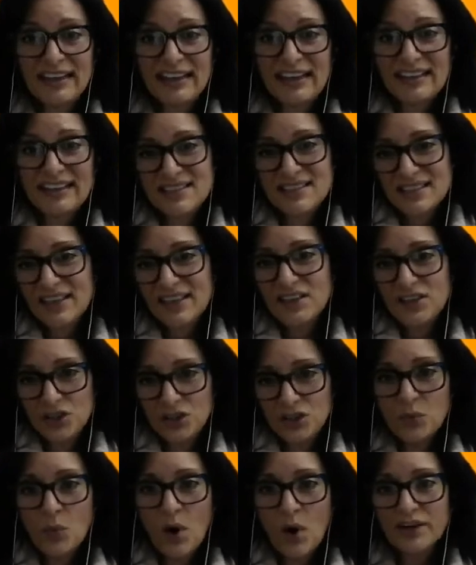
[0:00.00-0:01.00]
It's like,
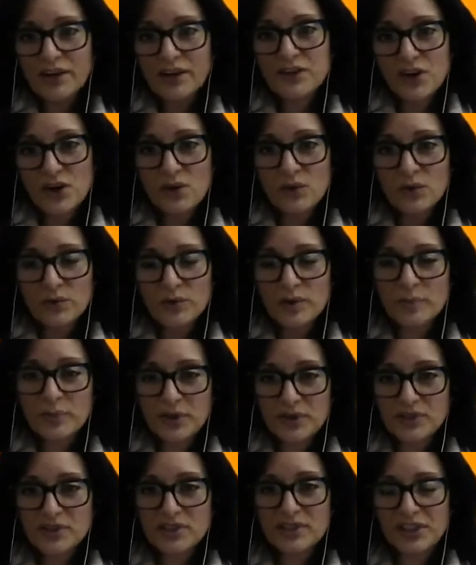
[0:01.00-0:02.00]
you want to know the
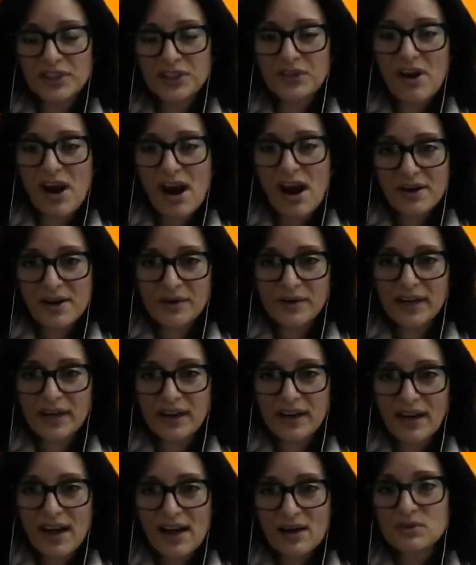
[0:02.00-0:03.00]
person that you're
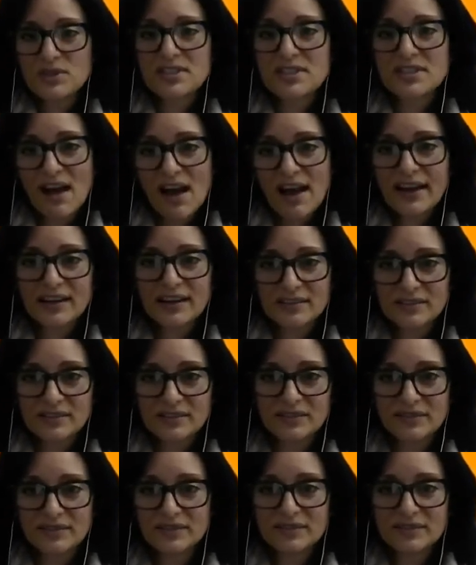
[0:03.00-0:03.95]
hiring outside of,